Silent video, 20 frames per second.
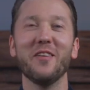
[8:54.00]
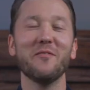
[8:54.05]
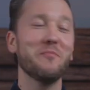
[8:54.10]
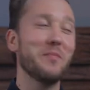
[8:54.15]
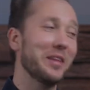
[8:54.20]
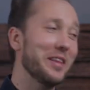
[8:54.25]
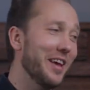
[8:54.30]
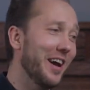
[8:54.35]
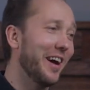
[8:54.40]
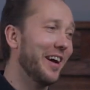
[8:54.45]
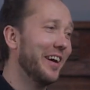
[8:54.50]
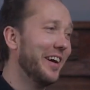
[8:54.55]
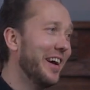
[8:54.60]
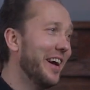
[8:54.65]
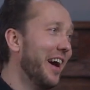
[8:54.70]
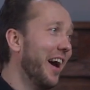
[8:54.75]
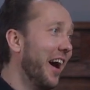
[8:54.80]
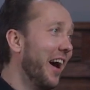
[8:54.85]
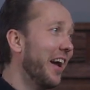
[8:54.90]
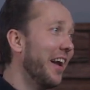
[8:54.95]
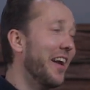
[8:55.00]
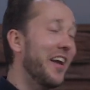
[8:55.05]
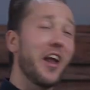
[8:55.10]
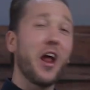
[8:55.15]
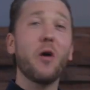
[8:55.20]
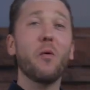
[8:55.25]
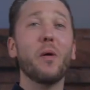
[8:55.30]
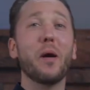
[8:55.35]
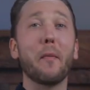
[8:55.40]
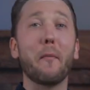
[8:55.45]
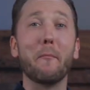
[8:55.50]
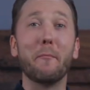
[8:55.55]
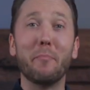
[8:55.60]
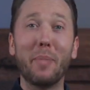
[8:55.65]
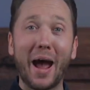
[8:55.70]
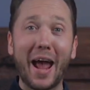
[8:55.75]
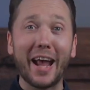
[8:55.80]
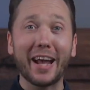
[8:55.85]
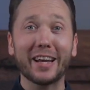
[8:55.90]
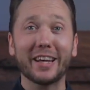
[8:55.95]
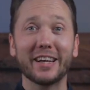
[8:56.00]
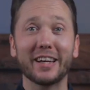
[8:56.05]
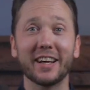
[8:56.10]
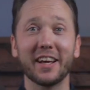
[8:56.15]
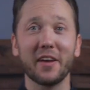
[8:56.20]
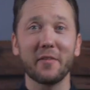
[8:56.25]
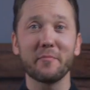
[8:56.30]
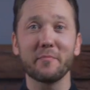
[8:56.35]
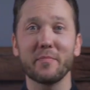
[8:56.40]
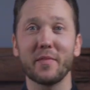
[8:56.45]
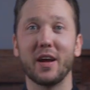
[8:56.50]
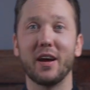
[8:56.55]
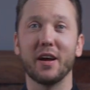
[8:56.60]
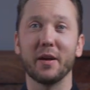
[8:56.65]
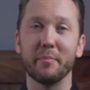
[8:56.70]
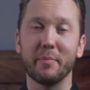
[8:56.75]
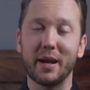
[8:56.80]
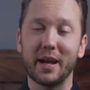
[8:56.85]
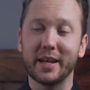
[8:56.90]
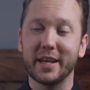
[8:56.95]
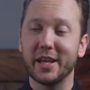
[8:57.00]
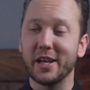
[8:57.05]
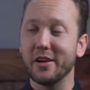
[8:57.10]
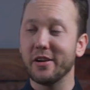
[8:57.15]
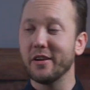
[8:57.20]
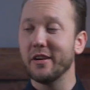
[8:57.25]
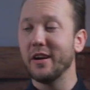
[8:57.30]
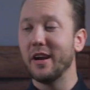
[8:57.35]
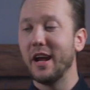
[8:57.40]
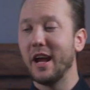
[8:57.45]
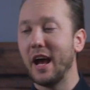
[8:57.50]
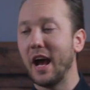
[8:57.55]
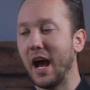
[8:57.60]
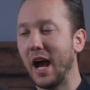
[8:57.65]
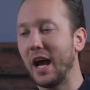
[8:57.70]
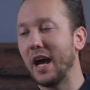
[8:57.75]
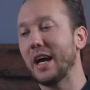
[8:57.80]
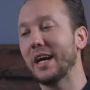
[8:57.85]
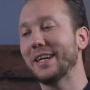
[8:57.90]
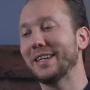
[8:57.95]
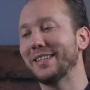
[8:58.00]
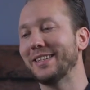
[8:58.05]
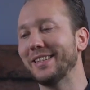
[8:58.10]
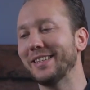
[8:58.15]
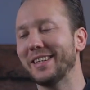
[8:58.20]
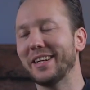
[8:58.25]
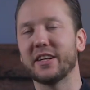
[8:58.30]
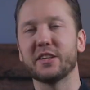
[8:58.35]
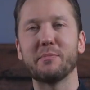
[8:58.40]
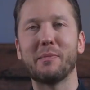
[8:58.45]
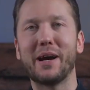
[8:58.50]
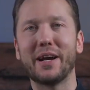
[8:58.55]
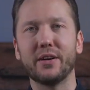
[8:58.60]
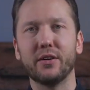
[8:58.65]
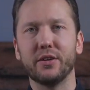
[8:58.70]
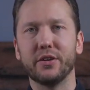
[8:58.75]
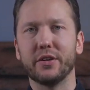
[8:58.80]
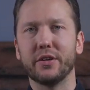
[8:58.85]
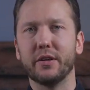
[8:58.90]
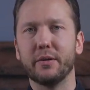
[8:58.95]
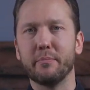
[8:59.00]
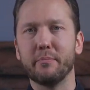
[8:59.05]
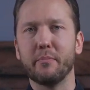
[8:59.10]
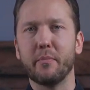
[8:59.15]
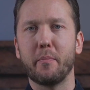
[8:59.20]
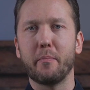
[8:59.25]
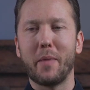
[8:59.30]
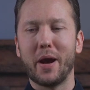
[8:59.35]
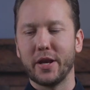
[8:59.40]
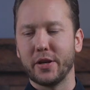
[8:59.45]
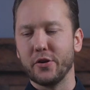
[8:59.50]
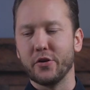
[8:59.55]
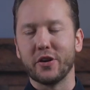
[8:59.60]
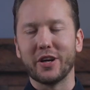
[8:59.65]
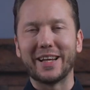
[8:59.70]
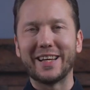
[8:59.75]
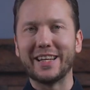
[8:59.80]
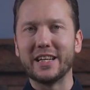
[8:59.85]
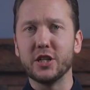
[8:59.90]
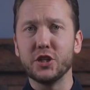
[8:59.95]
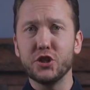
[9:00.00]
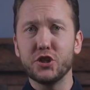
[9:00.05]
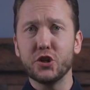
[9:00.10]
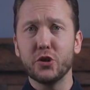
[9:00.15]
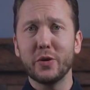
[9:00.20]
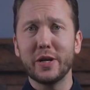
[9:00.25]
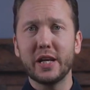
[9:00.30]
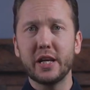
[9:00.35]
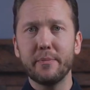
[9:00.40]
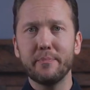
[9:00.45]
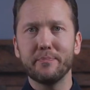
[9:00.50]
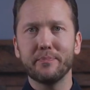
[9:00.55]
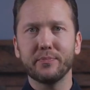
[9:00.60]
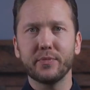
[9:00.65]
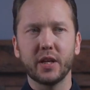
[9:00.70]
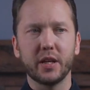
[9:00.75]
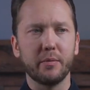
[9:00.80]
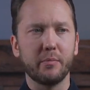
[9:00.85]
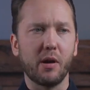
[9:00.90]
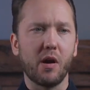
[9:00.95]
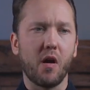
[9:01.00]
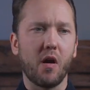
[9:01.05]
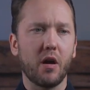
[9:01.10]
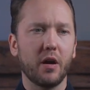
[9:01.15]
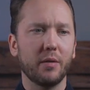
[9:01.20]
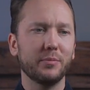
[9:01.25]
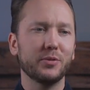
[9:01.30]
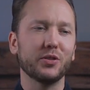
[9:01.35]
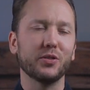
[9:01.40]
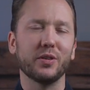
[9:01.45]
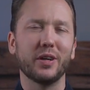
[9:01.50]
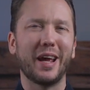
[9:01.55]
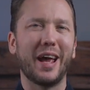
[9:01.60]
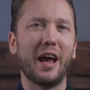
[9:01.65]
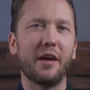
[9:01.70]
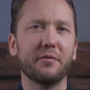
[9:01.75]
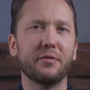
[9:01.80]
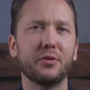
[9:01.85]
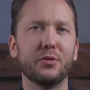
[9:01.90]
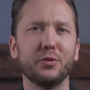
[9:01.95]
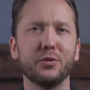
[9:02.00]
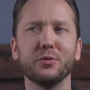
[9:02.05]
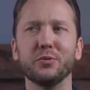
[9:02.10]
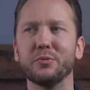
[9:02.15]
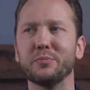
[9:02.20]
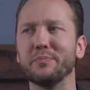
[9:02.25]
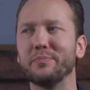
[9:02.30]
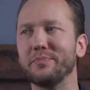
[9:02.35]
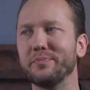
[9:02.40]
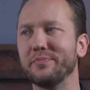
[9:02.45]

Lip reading: But yeah, now I'm back here. I did get a minor injury in my arm, so I have to